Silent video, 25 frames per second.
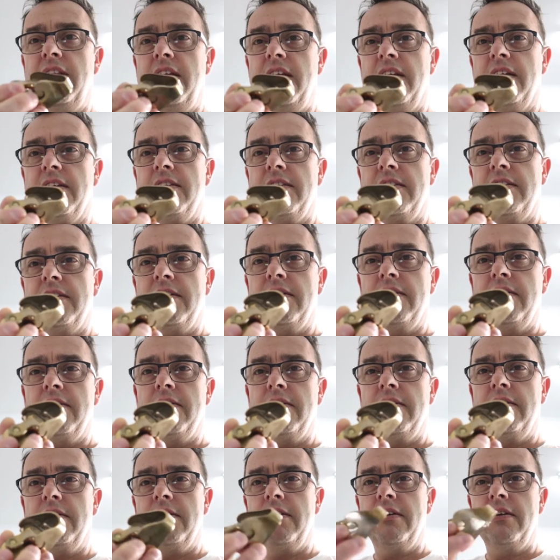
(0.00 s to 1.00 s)
this.
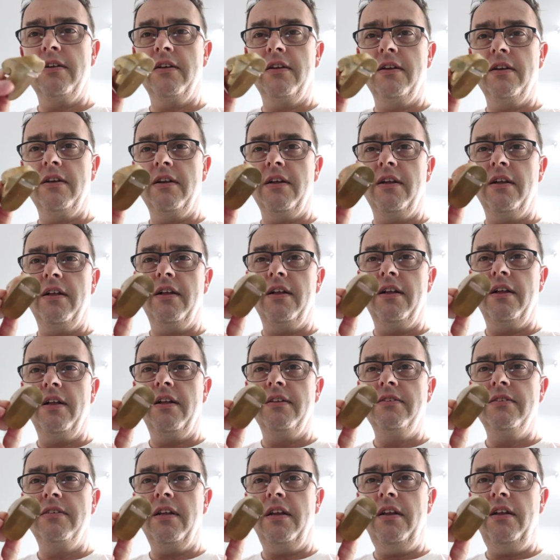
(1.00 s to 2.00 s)

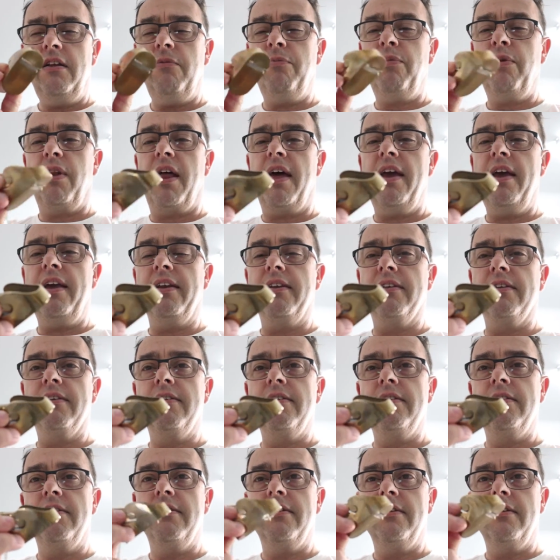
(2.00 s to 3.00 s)
It's a little
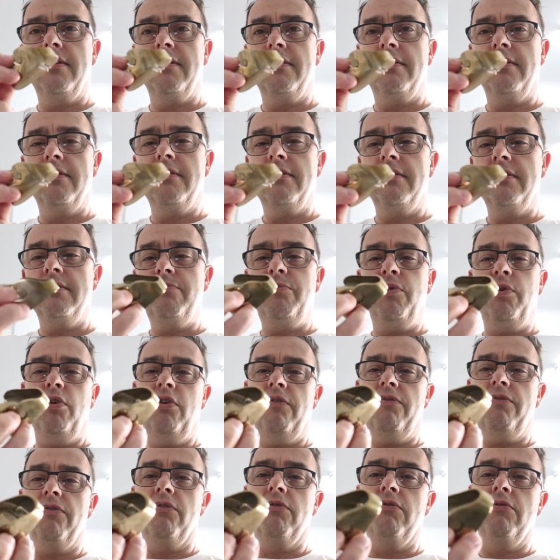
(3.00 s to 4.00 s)
plane.
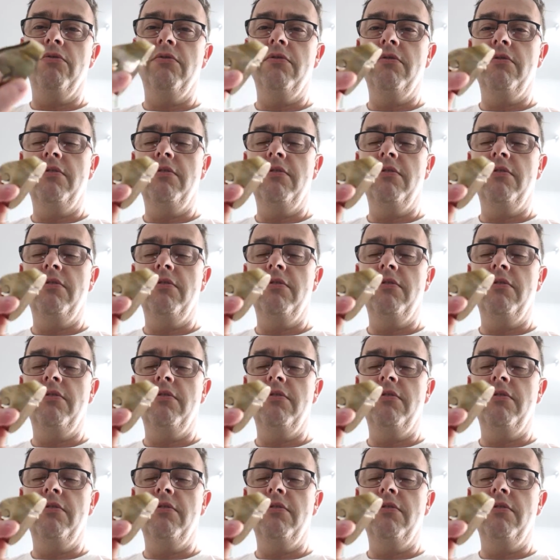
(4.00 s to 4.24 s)
Beautiful.